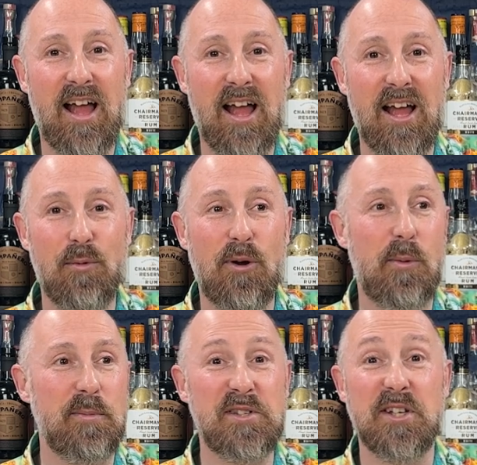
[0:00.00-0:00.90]
what am
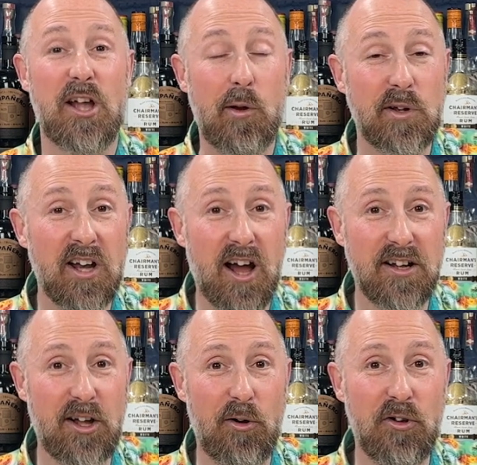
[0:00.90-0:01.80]
I missing?
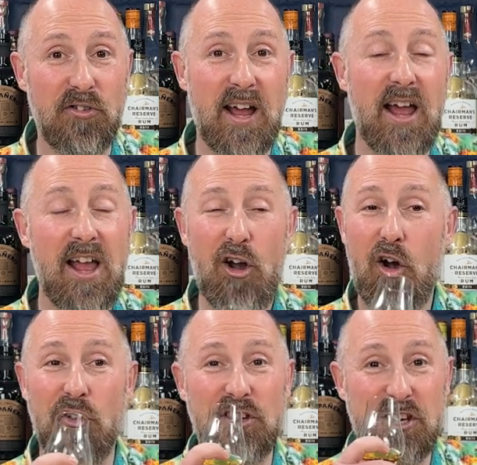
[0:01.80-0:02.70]
Coconut going on there.
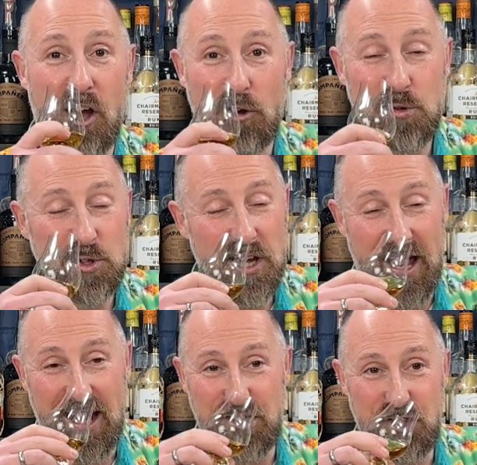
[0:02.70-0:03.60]
On the nose,
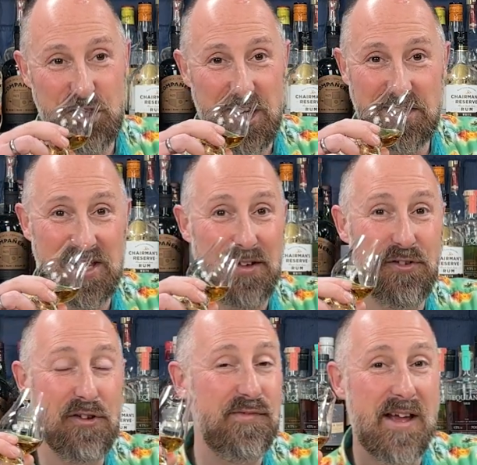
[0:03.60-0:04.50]
it just, if
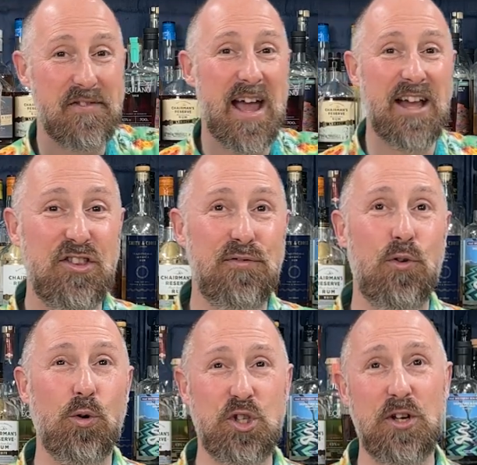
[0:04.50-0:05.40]
you've never the
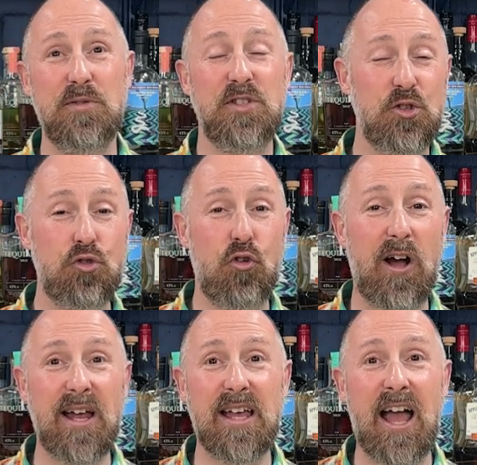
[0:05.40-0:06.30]
fortune to
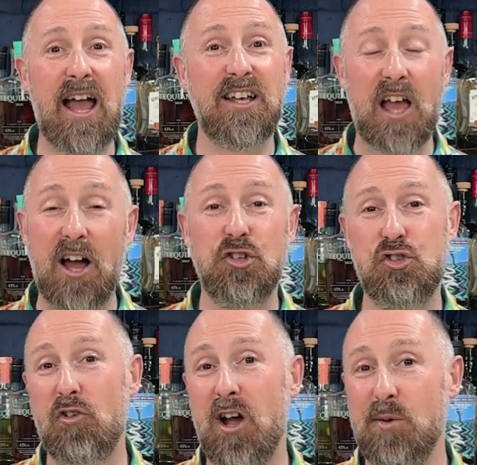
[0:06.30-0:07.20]
try Cut and
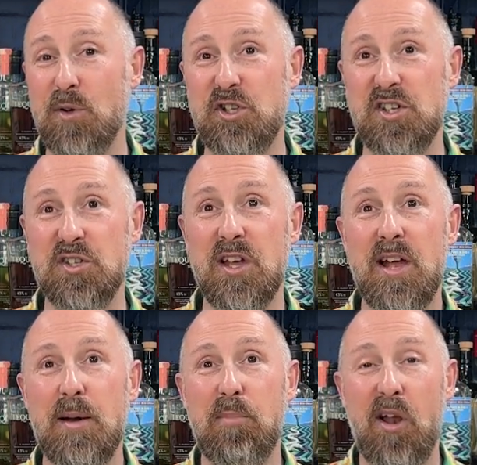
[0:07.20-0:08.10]
Dry, which is
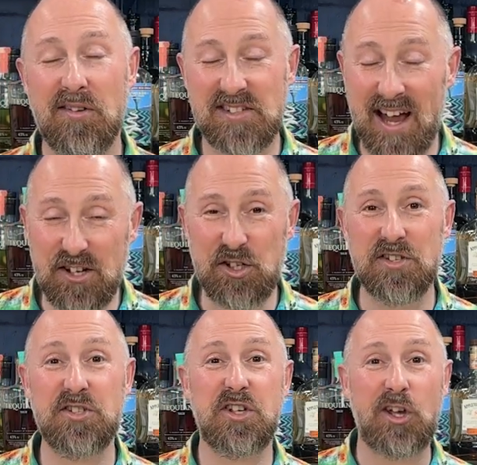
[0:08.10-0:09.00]

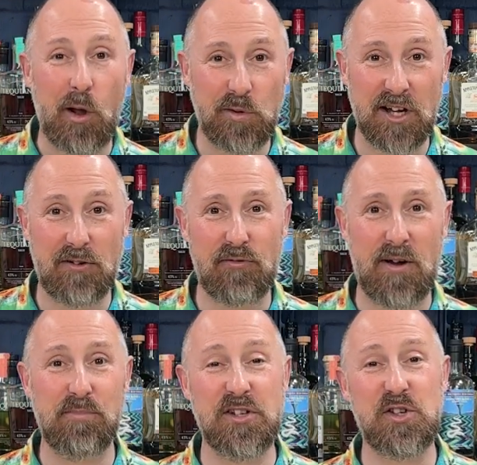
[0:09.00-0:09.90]
Plantation's coconut
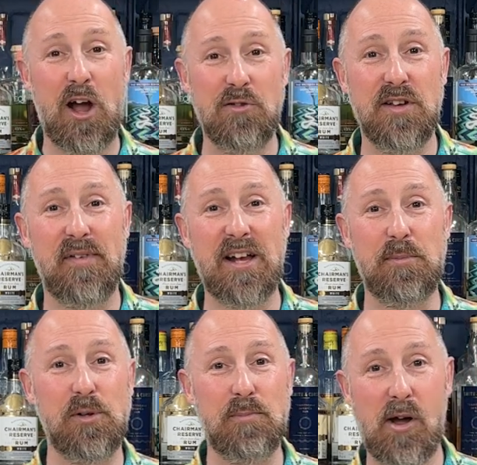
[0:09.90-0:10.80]
rum that's only
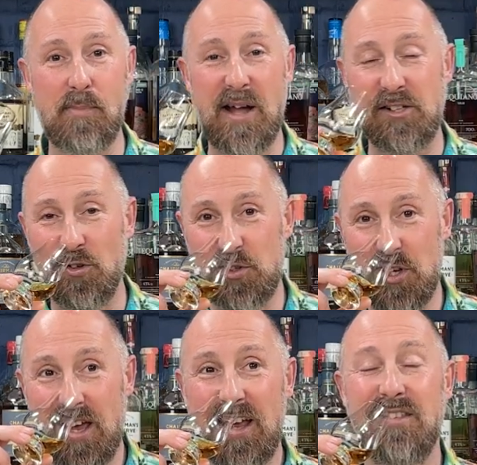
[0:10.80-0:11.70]
available in Barbados,
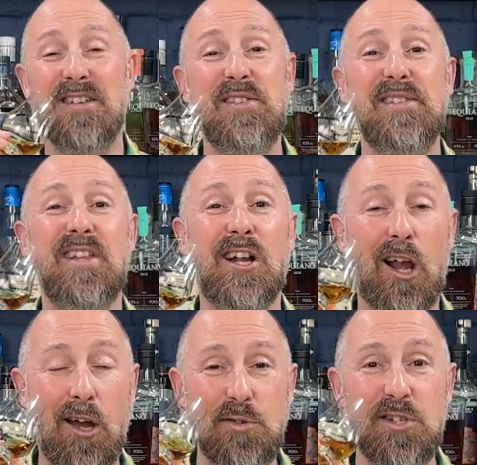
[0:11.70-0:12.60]
this is the
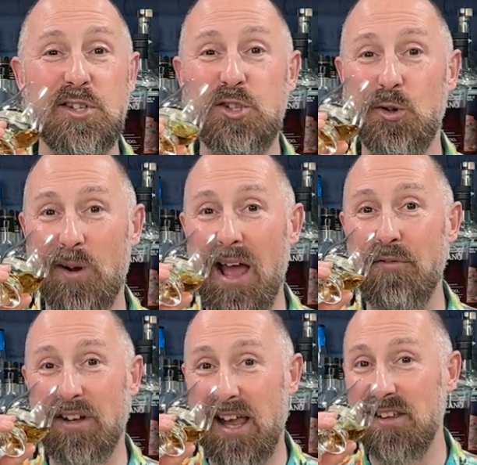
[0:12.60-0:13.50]
closest you'll
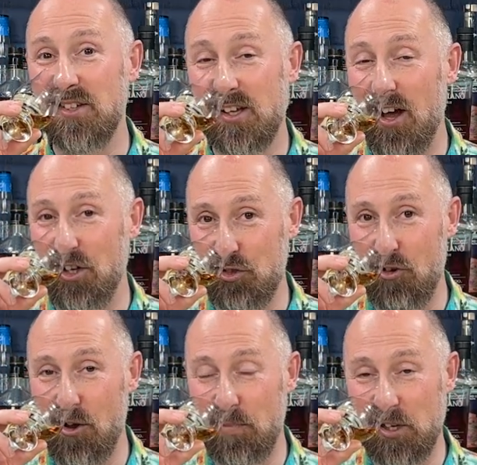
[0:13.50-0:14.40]
ever get to Cut and
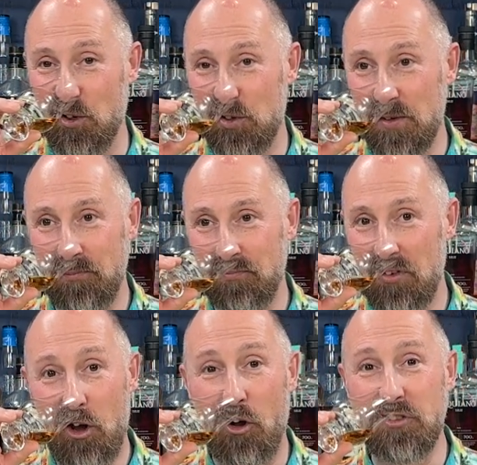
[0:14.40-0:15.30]
Dry, because
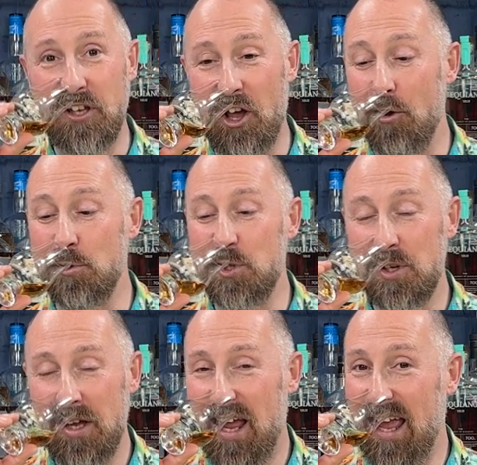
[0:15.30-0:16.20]
on the nose,
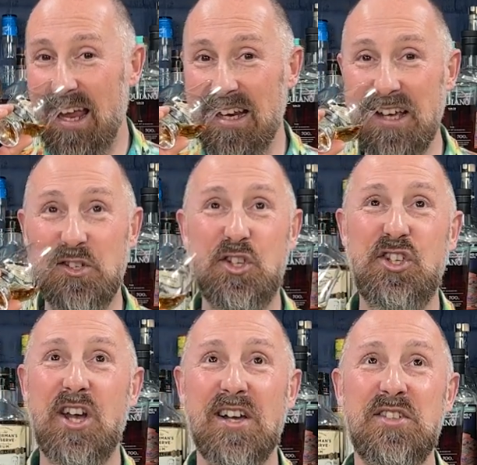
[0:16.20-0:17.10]
it is
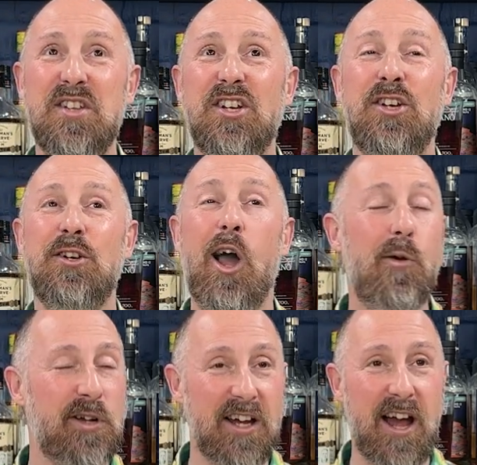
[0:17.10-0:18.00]
just
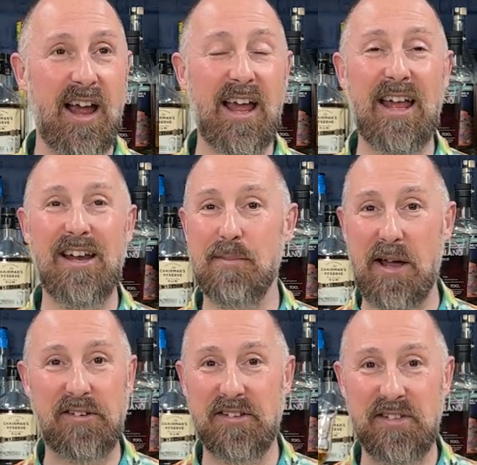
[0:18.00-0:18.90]
coconut in
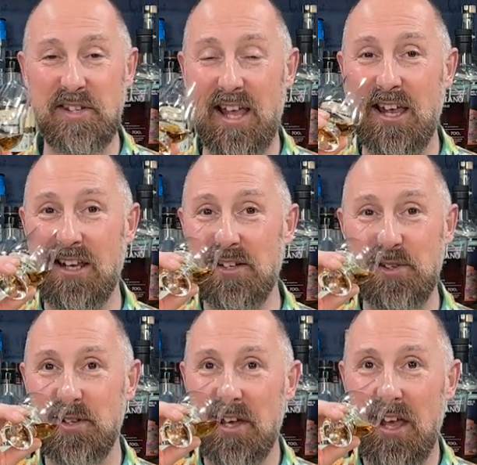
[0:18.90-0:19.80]
abundance. It
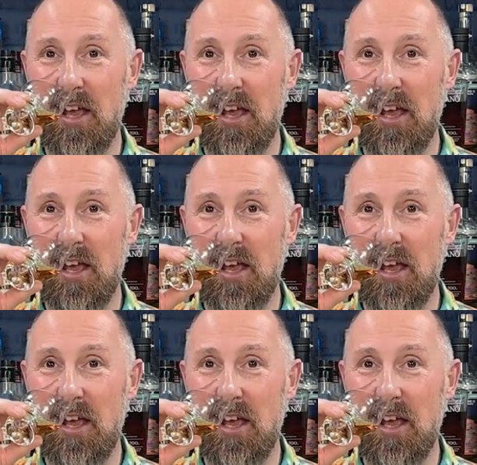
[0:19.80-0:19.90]
is